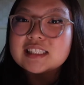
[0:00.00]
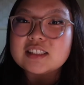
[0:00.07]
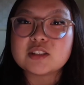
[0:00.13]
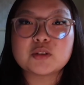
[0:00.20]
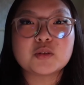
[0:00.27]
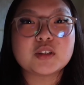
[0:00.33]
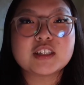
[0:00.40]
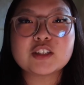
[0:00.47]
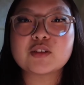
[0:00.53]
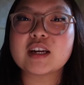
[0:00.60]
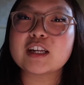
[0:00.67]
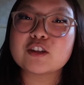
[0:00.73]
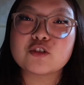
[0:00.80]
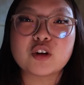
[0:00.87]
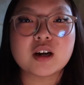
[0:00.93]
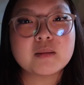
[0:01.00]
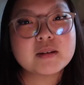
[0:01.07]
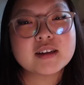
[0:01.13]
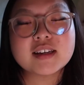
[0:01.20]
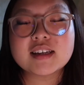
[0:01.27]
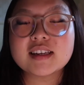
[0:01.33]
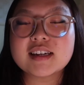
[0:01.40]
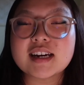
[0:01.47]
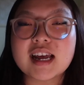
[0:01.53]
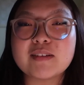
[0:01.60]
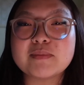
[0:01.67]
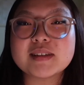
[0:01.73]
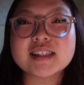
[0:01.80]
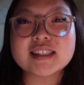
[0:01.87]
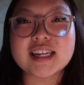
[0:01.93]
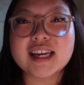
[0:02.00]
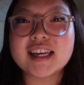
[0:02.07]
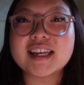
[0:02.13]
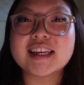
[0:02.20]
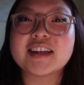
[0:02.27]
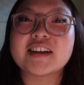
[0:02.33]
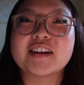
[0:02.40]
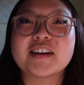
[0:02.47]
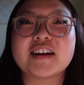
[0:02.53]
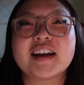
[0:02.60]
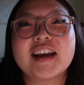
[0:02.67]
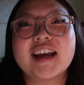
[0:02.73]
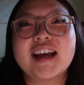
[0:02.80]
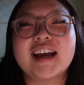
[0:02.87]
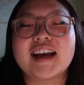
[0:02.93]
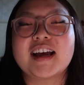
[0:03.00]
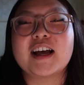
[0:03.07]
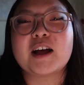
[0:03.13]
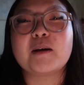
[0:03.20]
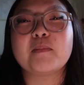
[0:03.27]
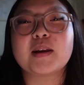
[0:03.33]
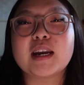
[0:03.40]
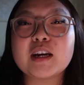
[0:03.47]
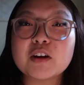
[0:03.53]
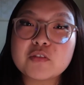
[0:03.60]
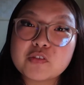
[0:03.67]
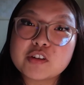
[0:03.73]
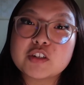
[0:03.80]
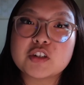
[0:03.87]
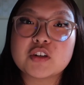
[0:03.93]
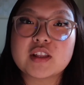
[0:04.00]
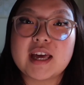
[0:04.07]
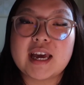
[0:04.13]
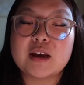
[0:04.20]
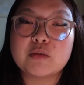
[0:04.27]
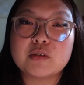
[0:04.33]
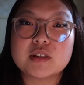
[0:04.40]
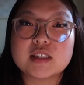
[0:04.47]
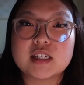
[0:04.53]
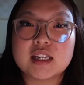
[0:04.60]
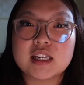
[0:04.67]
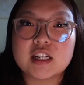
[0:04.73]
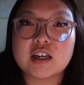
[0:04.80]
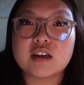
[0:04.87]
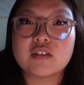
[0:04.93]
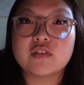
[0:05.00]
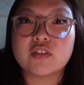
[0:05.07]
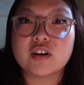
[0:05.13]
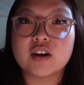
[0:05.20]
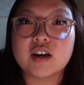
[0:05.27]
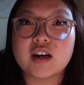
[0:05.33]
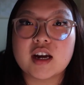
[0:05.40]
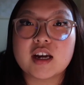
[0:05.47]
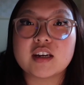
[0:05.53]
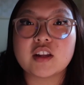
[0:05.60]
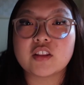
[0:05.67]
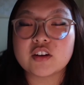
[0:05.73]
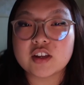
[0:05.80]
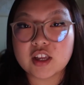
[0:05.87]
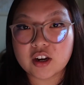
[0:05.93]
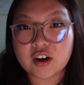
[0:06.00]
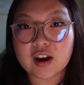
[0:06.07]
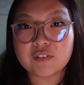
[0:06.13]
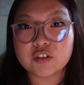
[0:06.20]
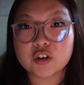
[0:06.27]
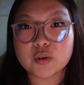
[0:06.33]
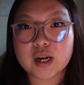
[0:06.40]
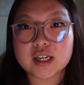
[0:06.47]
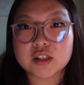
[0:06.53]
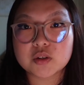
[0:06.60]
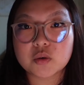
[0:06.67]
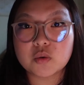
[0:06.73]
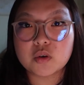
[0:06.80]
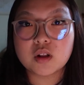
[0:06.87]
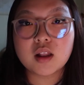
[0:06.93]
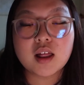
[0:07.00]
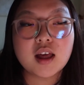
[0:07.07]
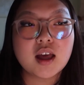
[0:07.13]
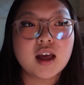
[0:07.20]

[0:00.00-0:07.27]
is really trying to draw me in and have me stay here. But I know for sure that I will stay here for another year after grad school,